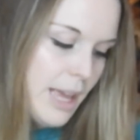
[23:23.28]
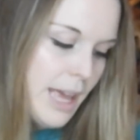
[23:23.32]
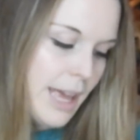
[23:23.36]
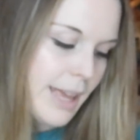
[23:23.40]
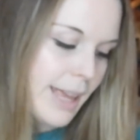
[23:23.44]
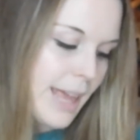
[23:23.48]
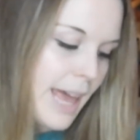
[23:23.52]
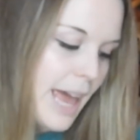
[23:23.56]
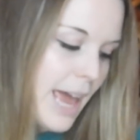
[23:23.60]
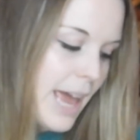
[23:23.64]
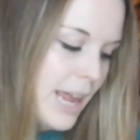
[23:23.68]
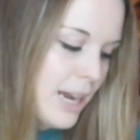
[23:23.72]

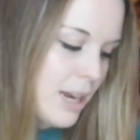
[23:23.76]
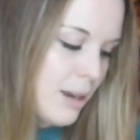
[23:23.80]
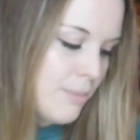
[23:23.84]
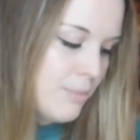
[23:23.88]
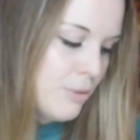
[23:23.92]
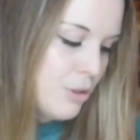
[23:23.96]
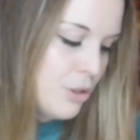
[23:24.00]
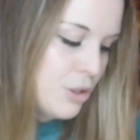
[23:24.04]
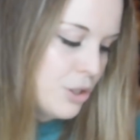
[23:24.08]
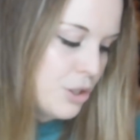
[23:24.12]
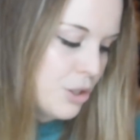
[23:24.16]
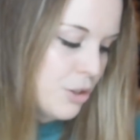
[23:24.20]
Again,
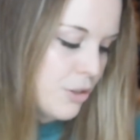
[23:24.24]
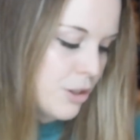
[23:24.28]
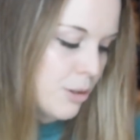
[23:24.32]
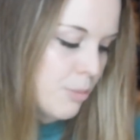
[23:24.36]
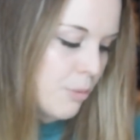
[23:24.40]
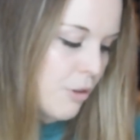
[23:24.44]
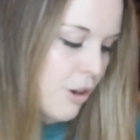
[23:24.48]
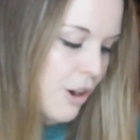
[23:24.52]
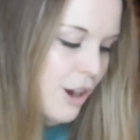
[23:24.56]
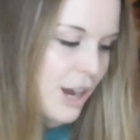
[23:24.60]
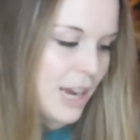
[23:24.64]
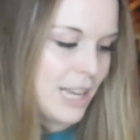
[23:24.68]
I'm not sure of
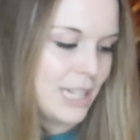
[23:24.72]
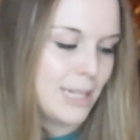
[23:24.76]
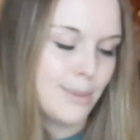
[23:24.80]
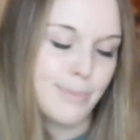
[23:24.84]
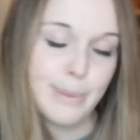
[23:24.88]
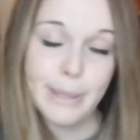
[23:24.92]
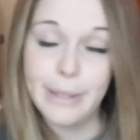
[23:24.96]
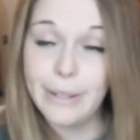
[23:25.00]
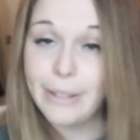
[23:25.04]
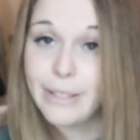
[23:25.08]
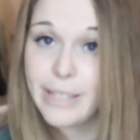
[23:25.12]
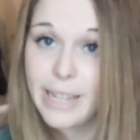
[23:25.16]
the price
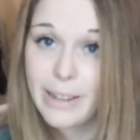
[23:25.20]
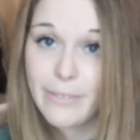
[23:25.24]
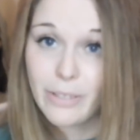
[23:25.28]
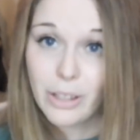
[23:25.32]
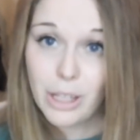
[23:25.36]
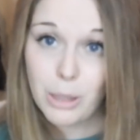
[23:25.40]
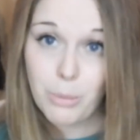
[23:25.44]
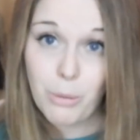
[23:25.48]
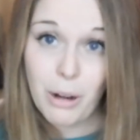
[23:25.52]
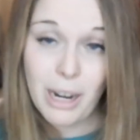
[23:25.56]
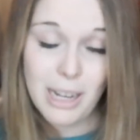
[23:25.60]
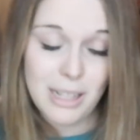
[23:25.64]
because I haven't
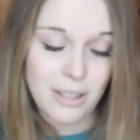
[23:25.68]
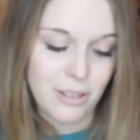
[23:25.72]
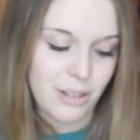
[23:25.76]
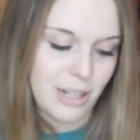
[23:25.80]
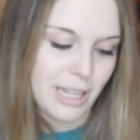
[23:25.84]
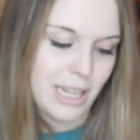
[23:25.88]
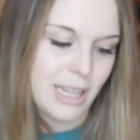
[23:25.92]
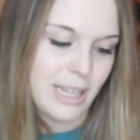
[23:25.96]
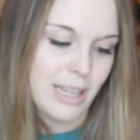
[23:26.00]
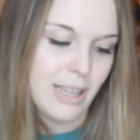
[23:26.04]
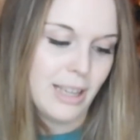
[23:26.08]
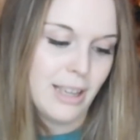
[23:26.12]
got the price
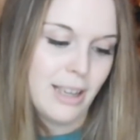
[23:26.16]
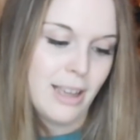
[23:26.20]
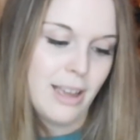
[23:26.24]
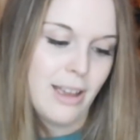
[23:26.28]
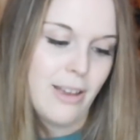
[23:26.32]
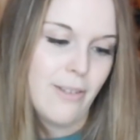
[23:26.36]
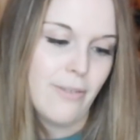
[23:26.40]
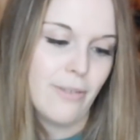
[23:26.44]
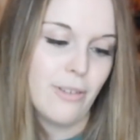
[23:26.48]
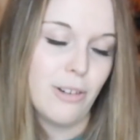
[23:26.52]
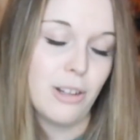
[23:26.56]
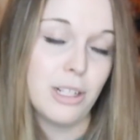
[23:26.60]
on it.
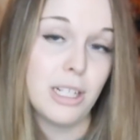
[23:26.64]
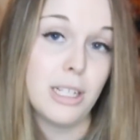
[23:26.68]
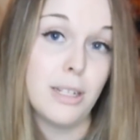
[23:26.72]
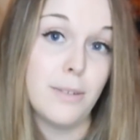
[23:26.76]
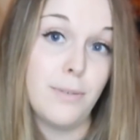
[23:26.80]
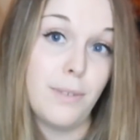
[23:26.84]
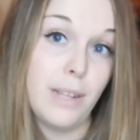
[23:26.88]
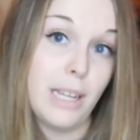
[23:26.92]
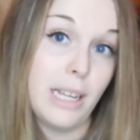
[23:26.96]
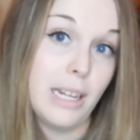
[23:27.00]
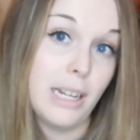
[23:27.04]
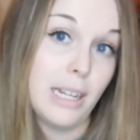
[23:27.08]
Got a
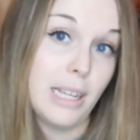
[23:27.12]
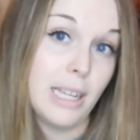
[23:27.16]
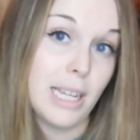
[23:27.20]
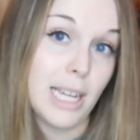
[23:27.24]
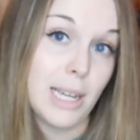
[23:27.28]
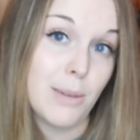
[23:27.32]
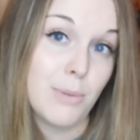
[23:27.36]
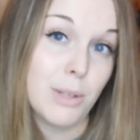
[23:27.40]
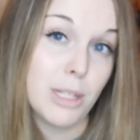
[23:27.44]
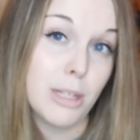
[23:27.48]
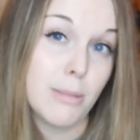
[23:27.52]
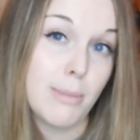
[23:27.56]

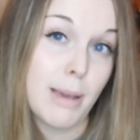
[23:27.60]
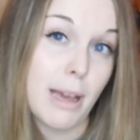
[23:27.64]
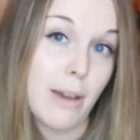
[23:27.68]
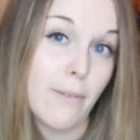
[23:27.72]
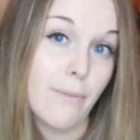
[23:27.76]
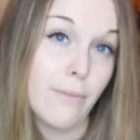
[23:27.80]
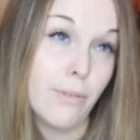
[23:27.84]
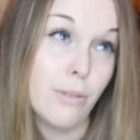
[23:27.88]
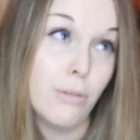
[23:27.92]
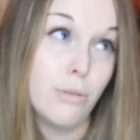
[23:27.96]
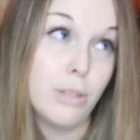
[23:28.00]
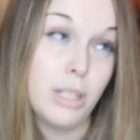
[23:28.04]
feeling it was
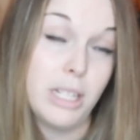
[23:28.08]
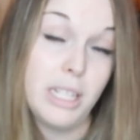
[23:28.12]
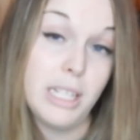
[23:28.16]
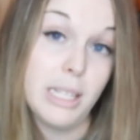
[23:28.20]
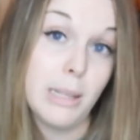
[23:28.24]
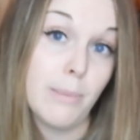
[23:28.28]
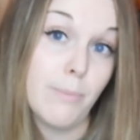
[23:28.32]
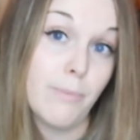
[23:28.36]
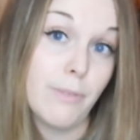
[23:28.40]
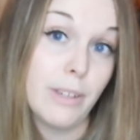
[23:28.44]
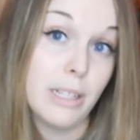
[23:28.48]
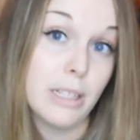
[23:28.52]
about $40
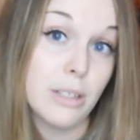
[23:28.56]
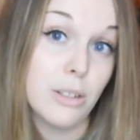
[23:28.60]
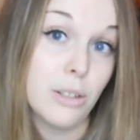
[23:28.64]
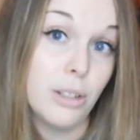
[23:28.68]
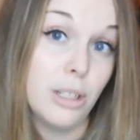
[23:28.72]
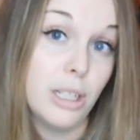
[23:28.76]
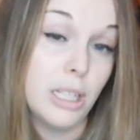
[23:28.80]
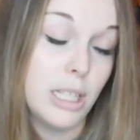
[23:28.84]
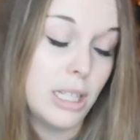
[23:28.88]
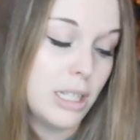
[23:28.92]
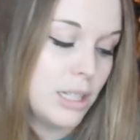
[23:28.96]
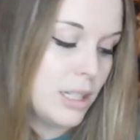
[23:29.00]
something.
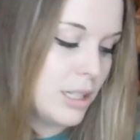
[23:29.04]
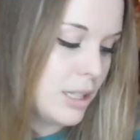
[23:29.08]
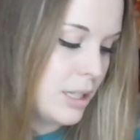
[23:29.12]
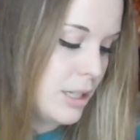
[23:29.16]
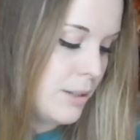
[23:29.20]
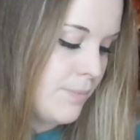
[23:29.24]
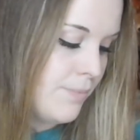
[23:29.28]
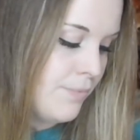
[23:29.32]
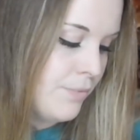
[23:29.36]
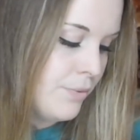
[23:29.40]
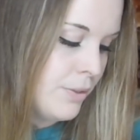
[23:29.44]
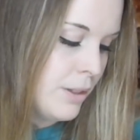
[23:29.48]

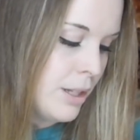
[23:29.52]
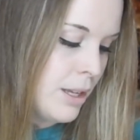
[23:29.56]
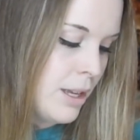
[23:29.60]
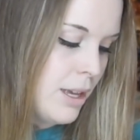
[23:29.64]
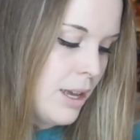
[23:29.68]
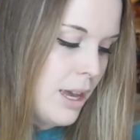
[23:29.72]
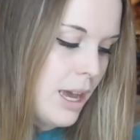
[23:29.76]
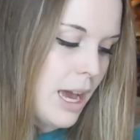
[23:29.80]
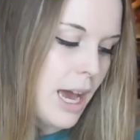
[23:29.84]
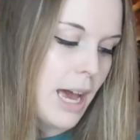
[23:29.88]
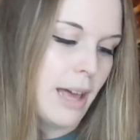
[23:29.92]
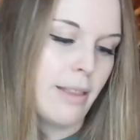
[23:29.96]

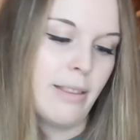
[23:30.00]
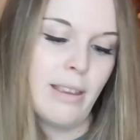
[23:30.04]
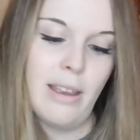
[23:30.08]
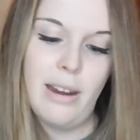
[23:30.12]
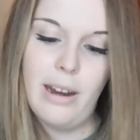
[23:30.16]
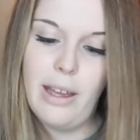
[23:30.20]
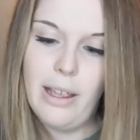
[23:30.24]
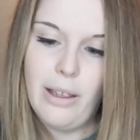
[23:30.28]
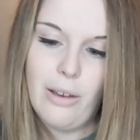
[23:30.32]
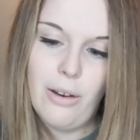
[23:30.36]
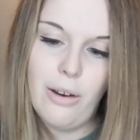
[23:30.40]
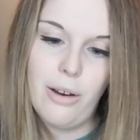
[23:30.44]
And
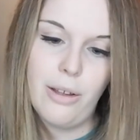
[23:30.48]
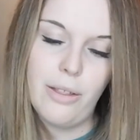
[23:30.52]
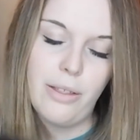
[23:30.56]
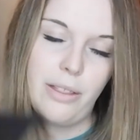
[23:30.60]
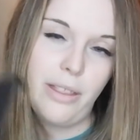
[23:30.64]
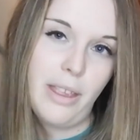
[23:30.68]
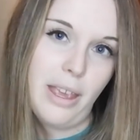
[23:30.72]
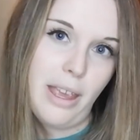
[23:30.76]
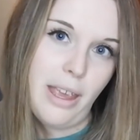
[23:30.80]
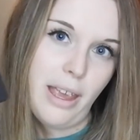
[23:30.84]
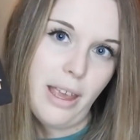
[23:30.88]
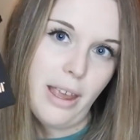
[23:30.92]
then I
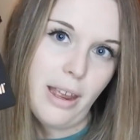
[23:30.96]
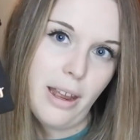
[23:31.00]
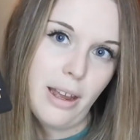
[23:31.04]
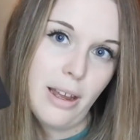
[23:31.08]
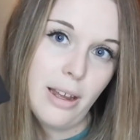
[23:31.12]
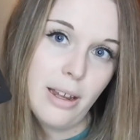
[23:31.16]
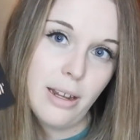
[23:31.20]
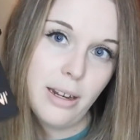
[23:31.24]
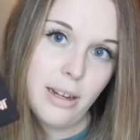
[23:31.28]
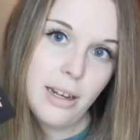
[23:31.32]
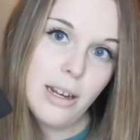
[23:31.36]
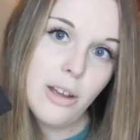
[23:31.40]
got the
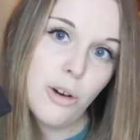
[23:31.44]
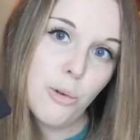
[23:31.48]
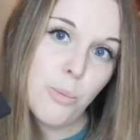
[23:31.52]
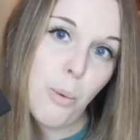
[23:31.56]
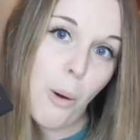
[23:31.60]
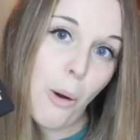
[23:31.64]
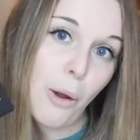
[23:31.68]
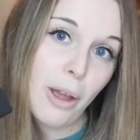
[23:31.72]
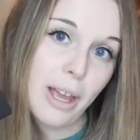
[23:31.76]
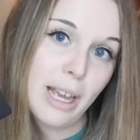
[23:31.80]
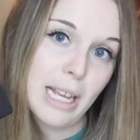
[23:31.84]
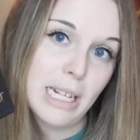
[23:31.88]
little
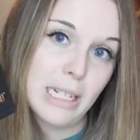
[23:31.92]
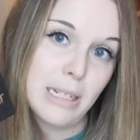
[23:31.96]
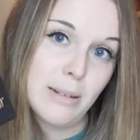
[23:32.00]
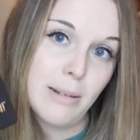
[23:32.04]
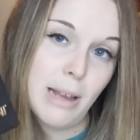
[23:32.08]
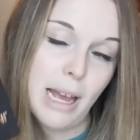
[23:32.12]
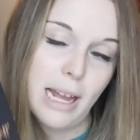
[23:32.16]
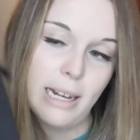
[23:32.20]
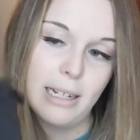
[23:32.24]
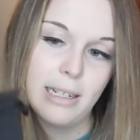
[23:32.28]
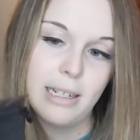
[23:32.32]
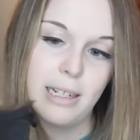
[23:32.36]
pocket
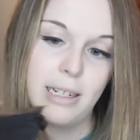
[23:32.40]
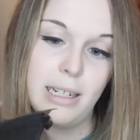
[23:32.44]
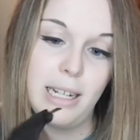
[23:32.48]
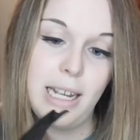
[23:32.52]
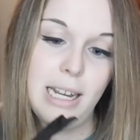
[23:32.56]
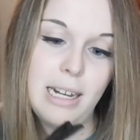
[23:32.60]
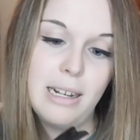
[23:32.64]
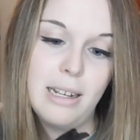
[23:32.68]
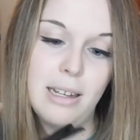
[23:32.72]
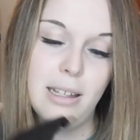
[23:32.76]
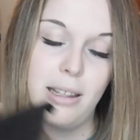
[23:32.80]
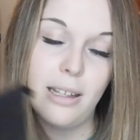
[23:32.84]
and
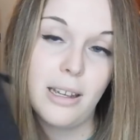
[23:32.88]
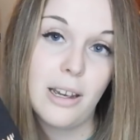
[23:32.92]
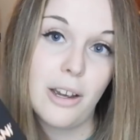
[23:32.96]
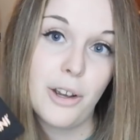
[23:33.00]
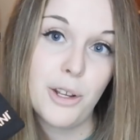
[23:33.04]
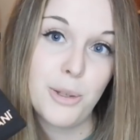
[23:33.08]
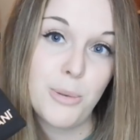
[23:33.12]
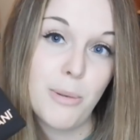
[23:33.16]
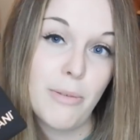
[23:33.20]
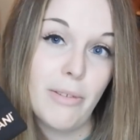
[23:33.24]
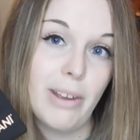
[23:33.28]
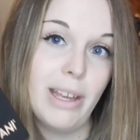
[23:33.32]
cleaner that
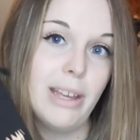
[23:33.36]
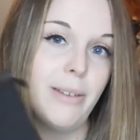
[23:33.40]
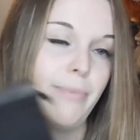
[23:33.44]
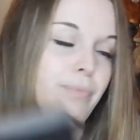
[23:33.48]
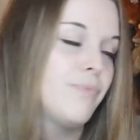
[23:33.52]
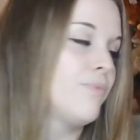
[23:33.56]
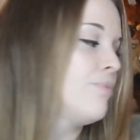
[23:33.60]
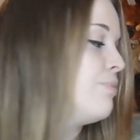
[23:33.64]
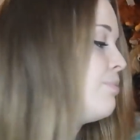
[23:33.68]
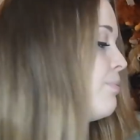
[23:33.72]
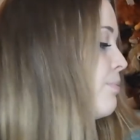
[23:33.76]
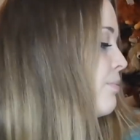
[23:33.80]
goes with it.
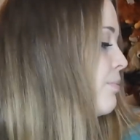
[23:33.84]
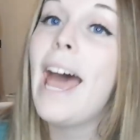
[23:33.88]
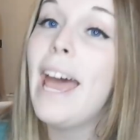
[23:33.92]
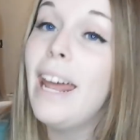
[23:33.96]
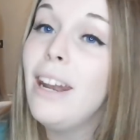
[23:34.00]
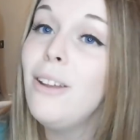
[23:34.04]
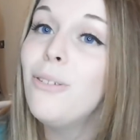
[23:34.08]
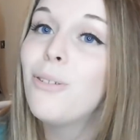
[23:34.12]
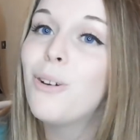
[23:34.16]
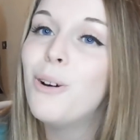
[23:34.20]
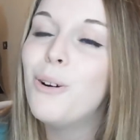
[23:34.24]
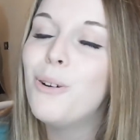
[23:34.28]

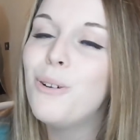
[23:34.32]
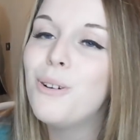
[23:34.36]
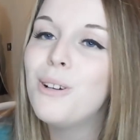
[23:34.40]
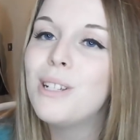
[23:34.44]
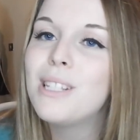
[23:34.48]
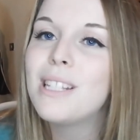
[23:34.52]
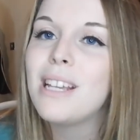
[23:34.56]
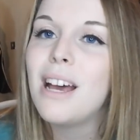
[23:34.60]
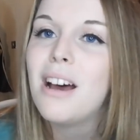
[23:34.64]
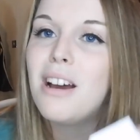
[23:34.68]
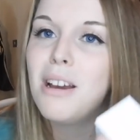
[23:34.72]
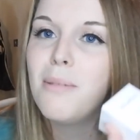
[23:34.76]
And of
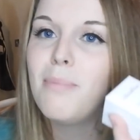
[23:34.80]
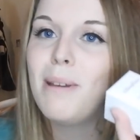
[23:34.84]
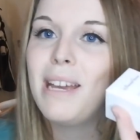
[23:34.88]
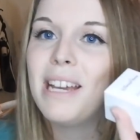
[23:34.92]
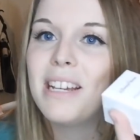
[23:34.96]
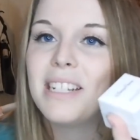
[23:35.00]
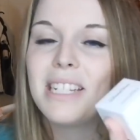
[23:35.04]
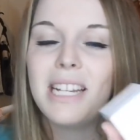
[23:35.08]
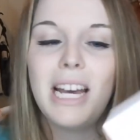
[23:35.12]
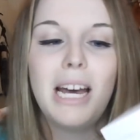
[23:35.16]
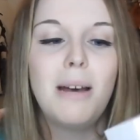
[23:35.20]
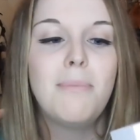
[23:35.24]
course, I
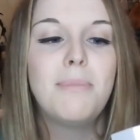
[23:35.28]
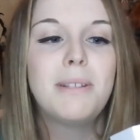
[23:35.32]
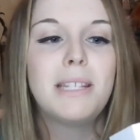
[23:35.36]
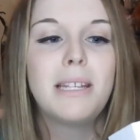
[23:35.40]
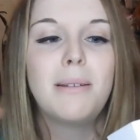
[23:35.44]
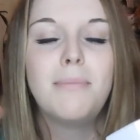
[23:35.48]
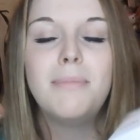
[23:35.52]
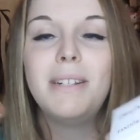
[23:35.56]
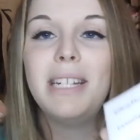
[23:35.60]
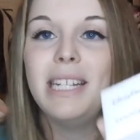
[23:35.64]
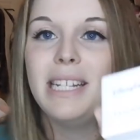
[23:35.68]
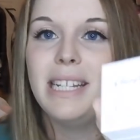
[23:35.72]
picked up
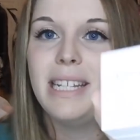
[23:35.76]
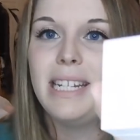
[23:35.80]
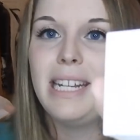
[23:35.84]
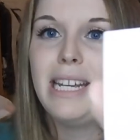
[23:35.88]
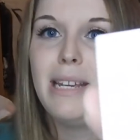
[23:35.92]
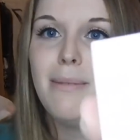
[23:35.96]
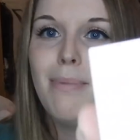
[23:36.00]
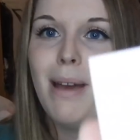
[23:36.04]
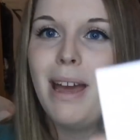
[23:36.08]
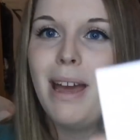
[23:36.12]
some Disney